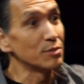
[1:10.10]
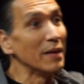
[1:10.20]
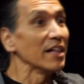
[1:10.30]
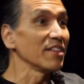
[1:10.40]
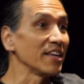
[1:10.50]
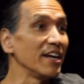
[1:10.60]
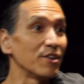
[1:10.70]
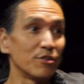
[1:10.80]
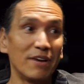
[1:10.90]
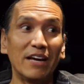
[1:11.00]
smell the
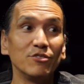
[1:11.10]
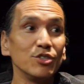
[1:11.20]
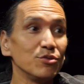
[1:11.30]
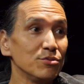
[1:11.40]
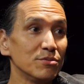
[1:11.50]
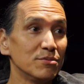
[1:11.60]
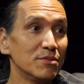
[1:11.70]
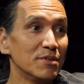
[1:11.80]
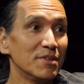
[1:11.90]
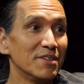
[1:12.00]
air around you?
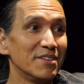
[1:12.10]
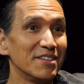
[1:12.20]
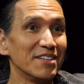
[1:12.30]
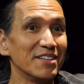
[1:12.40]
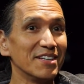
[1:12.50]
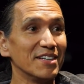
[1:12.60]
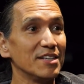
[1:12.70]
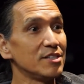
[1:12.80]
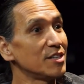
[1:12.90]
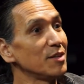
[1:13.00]

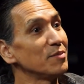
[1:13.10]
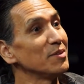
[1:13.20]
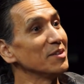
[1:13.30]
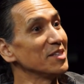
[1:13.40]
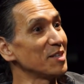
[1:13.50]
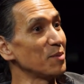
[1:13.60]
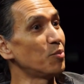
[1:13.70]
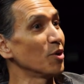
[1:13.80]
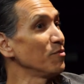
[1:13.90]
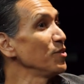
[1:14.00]
Is it is it
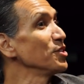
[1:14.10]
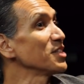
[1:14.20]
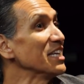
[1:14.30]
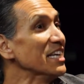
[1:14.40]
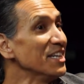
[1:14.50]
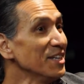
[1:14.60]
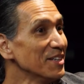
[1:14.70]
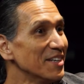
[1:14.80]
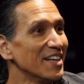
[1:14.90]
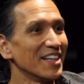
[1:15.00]
important for your skin?
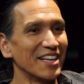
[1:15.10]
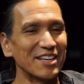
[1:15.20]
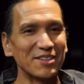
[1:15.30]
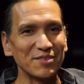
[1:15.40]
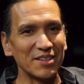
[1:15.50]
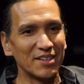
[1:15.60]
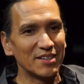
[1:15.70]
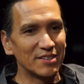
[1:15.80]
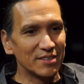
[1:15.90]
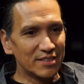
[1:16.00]
Like
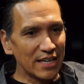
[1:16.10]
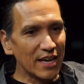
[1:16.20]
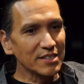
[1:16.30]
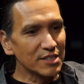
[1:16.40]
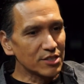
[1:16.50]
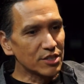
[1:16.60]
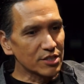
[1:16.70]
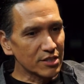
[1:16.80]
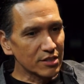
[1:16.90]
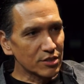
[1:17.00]
dance is
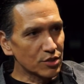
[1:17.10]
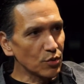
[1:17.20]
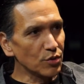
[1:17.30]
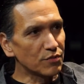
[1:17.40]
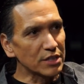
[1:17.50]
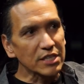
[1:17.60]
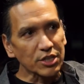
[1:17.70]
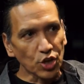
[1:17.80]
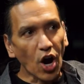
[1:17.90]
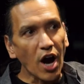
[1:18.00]
just so universal. It's
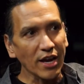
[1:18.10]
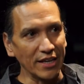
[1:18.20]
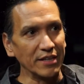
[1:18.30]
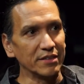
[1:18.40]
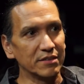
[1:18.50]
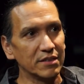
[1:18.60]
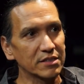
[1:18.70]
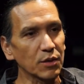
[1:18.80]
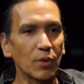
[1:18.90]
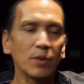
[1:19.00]
like talking.
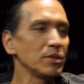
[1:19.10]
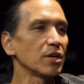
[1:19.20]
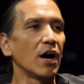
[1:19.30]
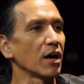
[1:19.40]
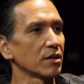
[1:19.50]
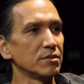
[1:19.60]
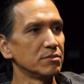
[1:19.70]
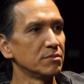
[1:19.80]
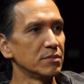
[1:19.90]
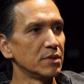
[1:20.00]
It's like why do we talk?
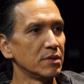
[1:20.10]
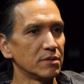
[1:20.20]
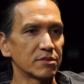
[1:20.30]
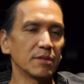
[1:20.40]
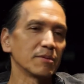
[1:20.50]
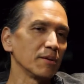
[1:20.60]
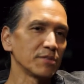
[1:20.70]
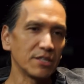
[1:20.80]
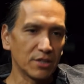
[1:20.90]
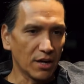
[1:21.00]

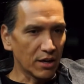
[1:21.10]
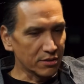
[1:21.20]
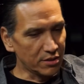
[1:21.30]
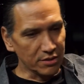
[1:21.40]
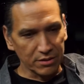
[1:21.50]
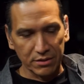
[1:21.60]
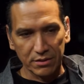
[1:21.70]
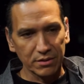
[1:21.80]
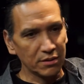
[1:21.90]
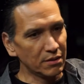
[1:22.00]
Sometimes I talk
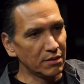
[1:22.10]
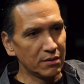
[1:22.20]
to